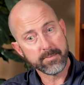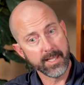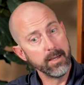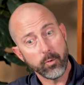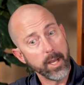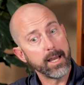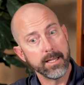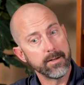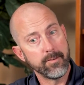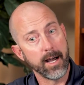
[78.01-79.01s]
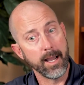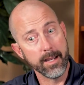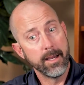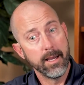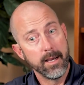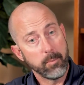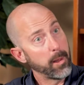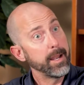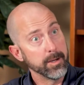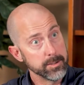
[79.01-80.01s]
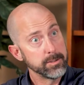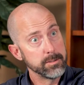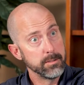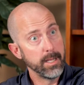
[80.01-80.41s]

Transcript: If we identify players